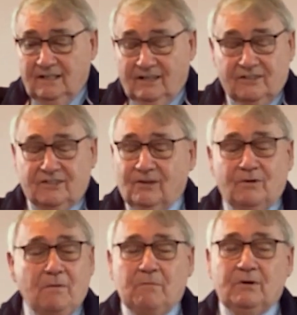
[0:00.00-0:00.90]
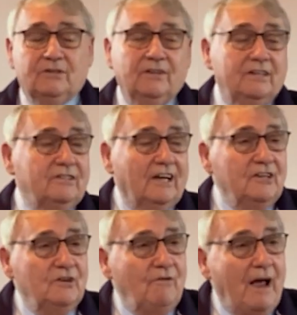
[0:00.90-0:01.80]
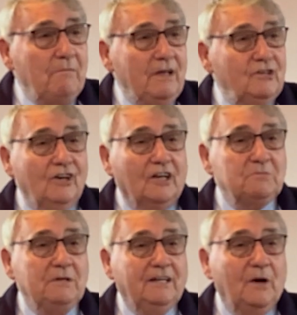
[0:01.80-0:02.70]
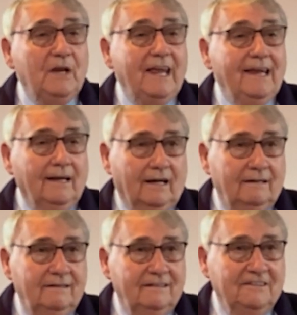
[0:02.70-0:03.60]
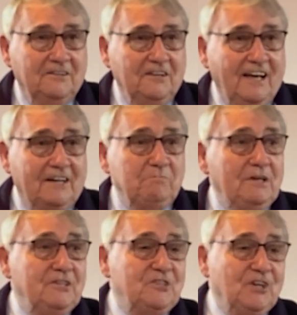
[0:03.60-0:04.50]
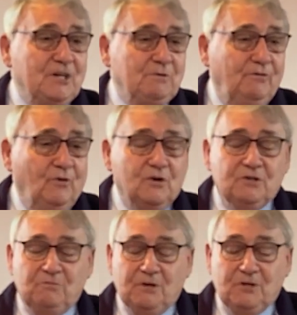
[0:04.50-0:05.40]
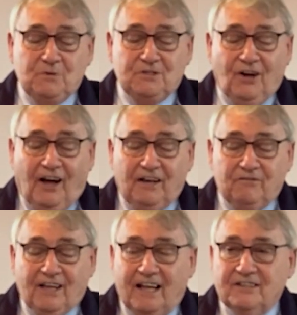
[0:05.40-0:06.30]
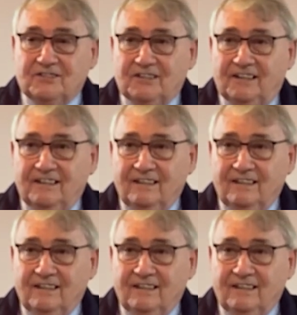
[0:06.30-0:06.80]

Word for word: And I still remember her to this day. She rang me and she asked me to go and heal her. Hadn't been to church before, but she was dying of cancer.